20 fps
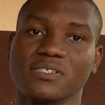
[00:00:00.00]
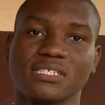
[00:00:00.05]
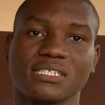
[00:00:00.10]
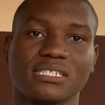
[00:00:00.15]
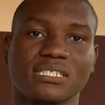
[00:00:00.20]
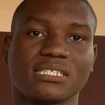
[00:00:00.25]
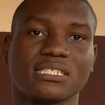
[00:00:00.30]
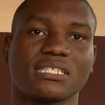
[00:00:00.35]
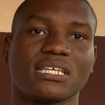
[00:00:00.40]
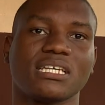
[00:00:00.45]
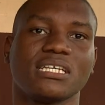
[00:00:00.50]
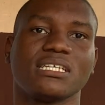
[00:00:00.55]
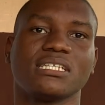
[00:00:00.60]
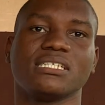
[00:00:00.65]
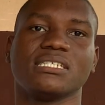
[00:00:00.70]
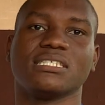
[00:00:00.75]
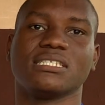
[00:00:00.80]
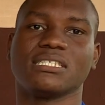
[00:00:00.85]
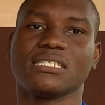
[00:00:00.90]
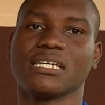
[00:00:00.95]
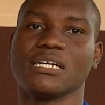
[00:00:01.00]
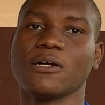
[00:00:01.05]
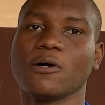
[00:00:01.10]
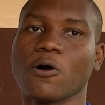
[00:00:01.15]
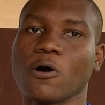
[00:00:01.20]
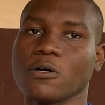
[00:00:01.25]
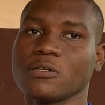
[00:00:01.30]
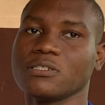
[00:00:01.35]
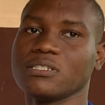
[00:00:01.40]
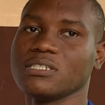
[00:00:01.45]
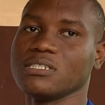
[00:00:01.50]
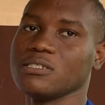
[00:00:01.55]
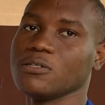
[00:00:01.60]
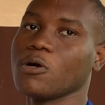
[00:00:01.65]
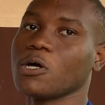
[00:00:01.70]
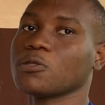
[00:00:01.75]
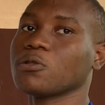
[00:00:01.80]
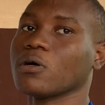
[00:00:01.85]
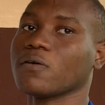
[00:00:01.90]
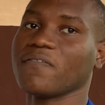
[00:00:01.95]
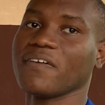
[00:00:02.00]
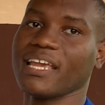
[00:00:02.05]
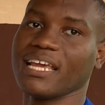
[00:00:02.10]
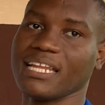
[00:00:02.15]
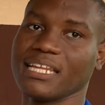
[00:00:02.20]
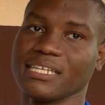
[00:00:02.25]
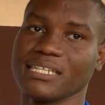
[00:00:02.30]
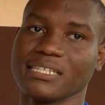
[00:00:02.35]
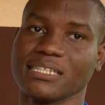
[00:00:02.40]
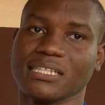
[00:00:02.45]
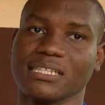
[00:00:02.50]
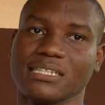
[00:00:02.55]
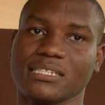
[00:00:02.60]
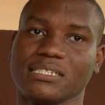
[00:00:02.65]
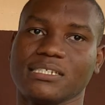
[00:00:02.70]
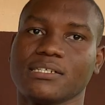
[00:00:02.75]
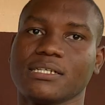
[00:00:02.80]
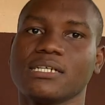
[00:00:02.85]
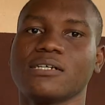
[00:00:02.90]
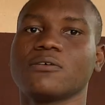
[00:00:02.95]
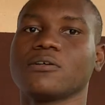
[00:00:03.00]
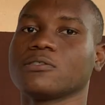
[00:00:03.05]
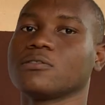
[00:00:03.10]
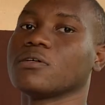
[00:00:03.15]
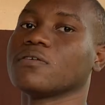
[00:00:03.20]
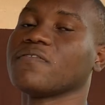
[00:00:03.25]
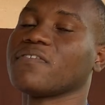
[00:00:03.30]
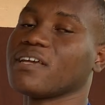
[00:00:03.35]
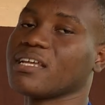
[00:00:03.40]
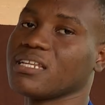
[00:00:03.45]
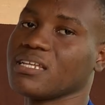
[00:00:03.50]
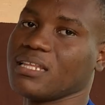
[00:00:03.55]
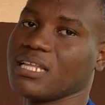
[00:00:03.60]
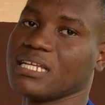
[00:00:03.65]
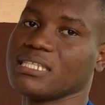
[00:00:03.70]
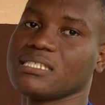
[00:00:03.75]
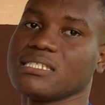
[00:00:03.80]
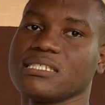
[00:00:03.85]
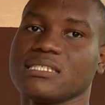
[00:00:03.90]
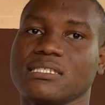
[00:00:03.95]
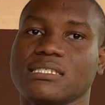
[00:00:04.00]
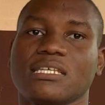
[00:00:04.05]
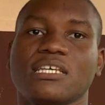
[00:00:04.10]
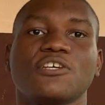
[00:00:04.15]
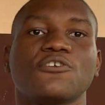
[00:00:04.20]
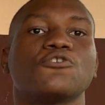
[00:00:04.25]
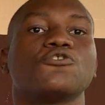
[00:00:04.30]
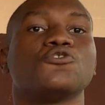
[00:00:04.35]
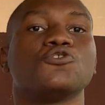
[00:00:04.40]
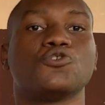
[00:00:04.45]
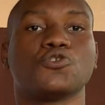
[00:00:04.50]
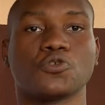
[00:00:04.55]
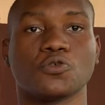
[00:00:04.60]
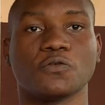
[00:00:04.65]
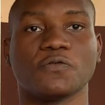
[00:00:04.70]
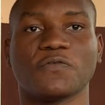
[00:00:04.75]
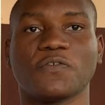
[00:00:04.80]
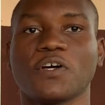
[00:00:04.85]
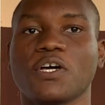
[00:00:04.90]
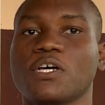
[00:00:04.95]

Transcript: is a god, the god of healing, the Greek god of healing. That is Jove.